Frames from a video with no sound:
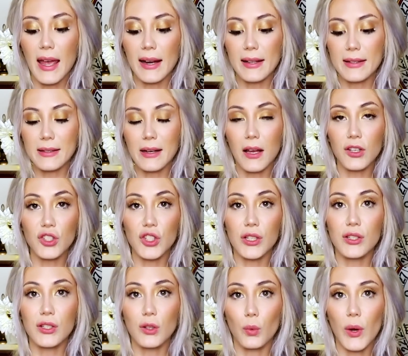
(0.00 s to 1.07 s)
And it's not
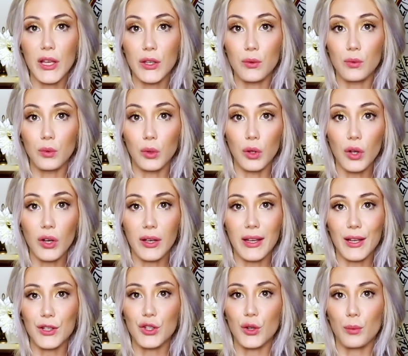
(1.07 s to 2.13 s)
just the way you look,
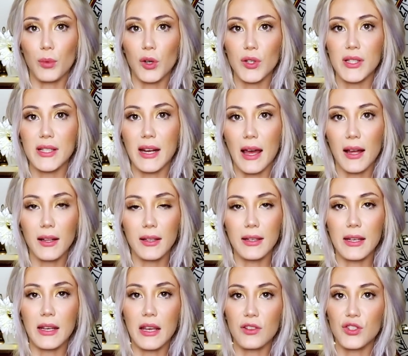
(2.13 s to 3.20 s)
it's your
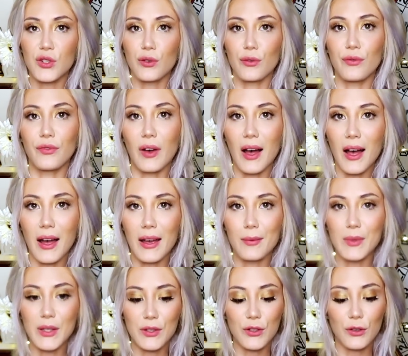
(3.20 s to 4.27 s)
personality, it's your
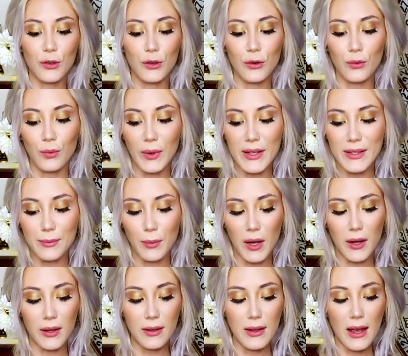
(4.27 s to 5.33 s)
vibes, it's your
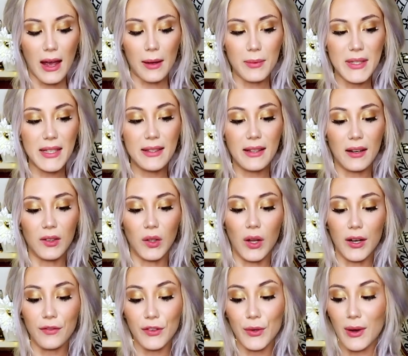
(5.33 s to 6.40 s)
charisma. I'm seeing that a
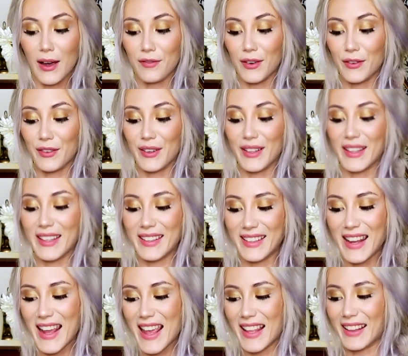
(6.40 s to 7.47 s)
lot of you have a really
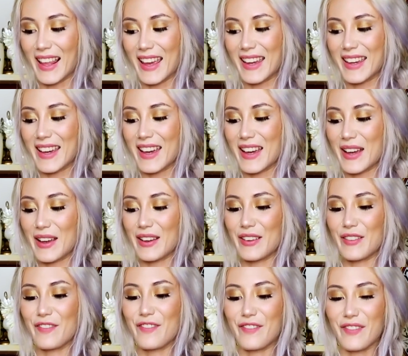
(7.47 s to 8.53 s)
like
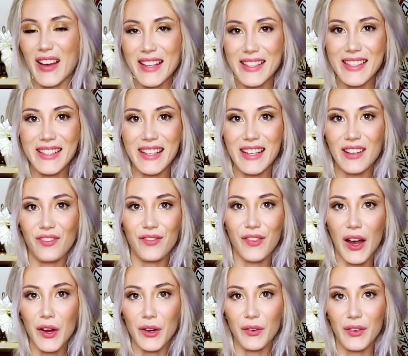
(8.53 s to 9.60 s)
feisty,
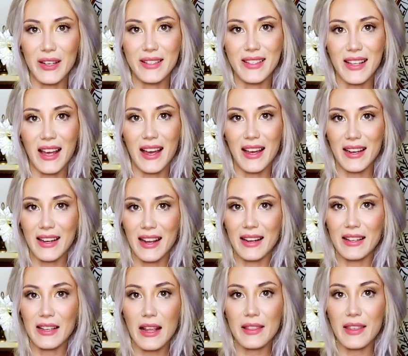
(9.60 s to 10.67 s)
fiery side,
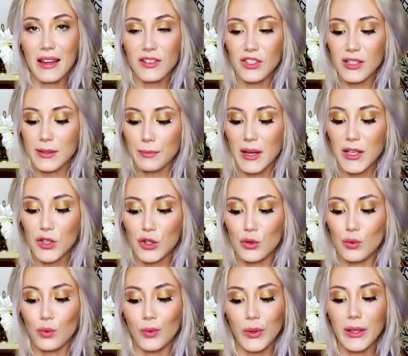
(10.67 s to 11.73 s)
and that just makes you
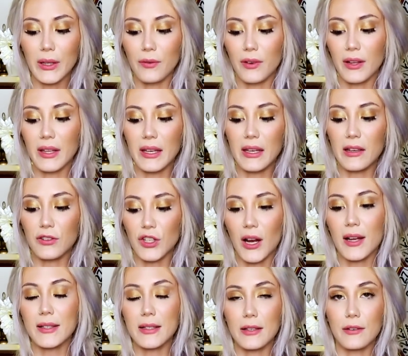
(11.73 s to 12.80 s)
really, really
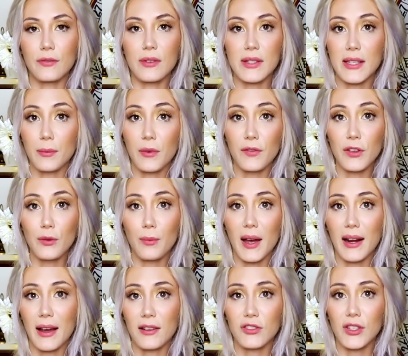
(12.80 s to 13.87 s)
attractive. Some of you might
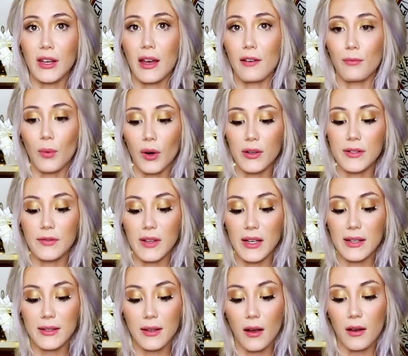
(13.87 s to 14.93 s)
actually have
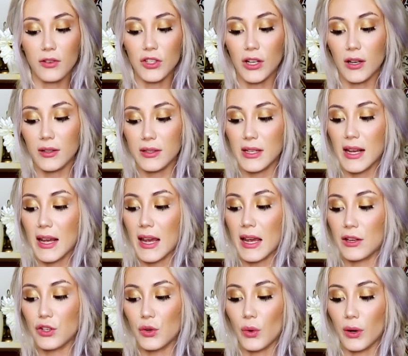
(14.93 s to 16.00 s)
Mars-Venus conjunct
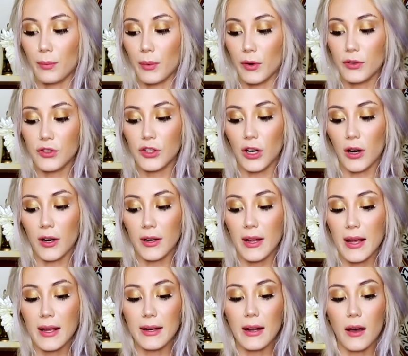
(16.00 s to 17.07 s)
in your birth chart.
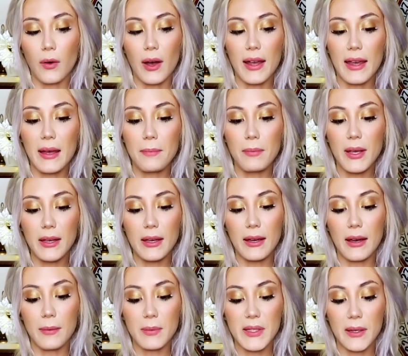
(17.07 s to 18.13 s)
Now, I am picking
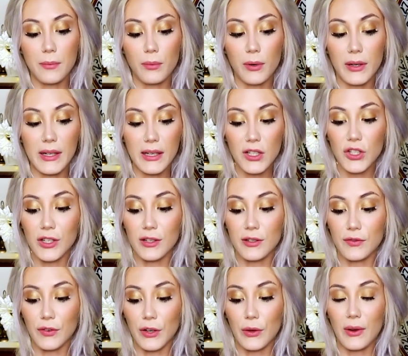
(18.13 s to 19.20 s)
up some predictions
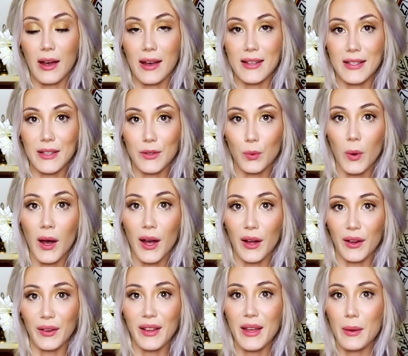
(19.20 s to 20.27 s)
for you guys as
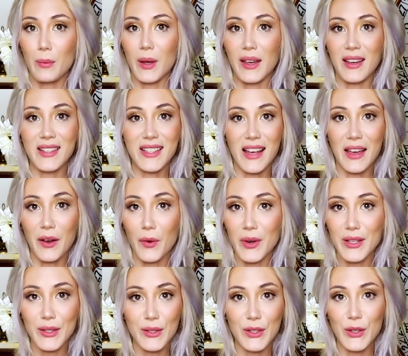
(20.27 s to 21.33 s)
well, because I
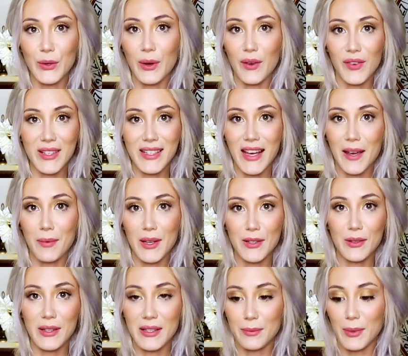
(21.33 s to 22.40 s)
always do. Every time I do
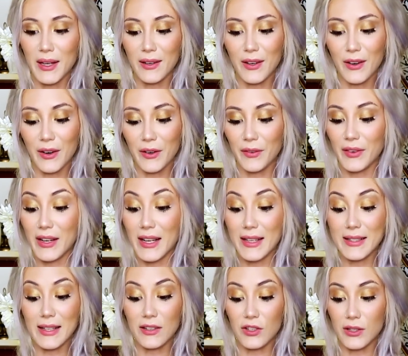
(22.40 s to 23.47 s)
these pick a card readings,
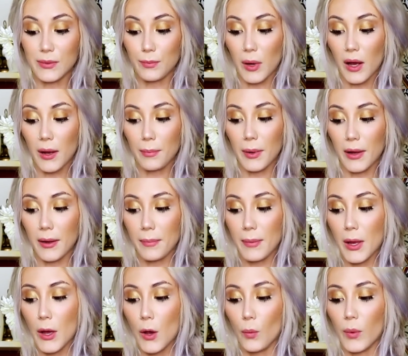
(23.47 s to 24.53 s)
they just pop up.
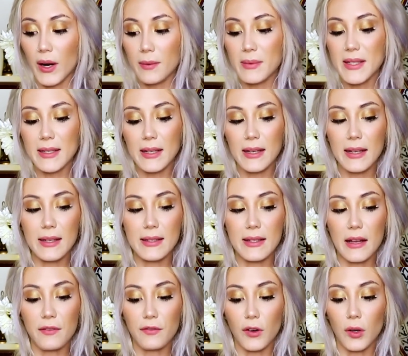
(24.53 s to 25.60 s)
What I'm seeing is
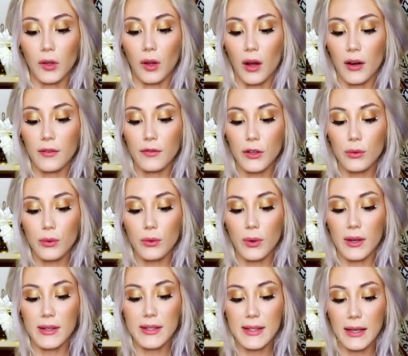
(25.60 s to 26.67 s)
that for a lot of you who
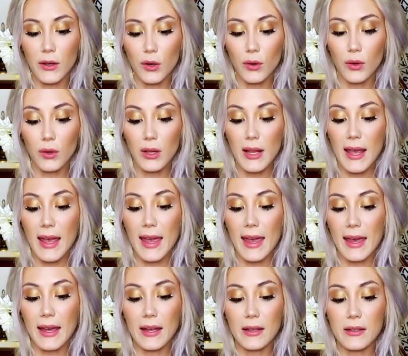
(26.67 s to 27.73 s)
are single,
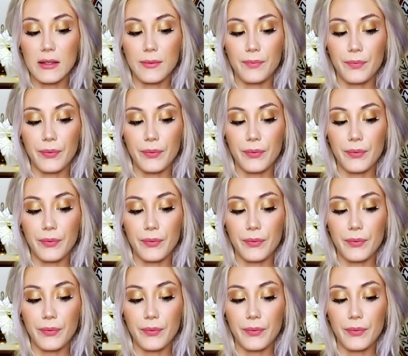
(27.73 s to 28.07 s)
and